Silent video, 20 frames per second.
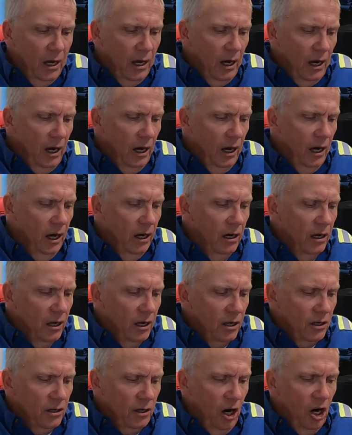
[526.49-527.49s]
And
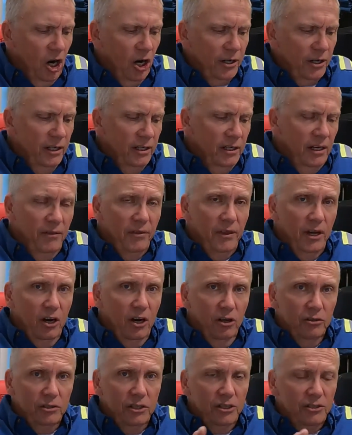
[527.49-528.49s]
they
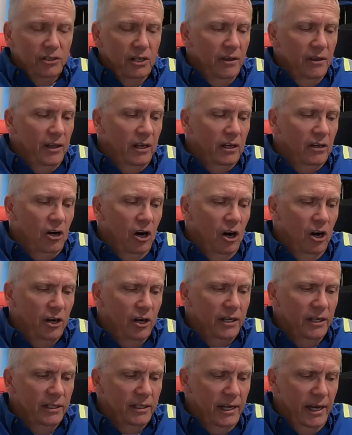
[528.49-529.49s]
also, here's another thing: car
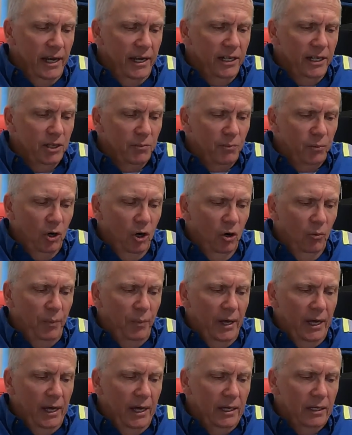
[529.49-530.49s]
contained
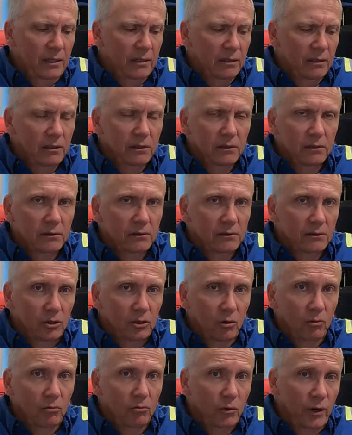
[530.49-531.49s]
propane.
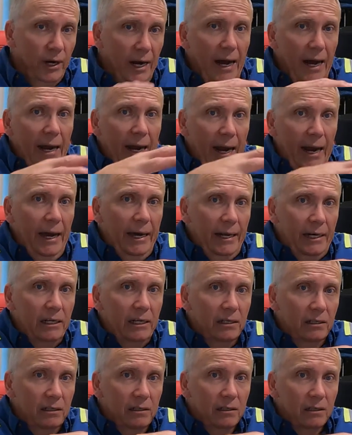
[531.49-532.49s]
So when I had
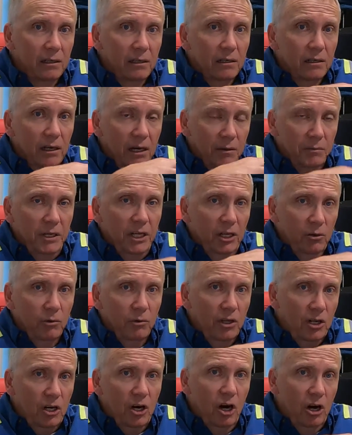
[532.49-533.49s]
it, I'm dealing
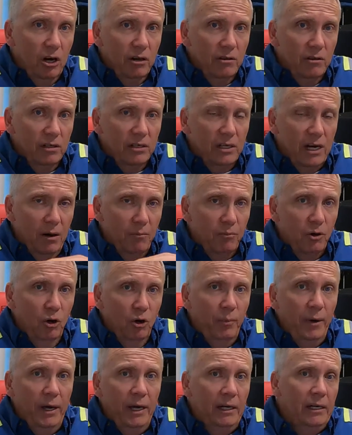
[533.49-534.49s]
with a car that's got
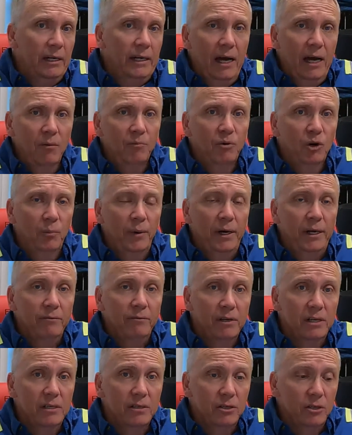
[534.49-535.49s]
propane and now propane
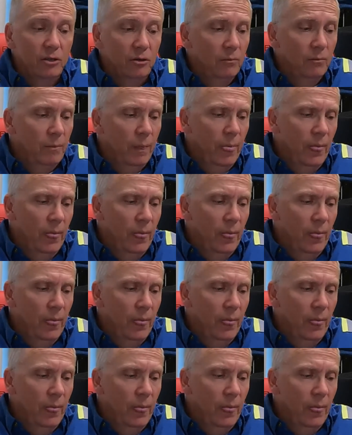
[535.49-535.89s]
residue.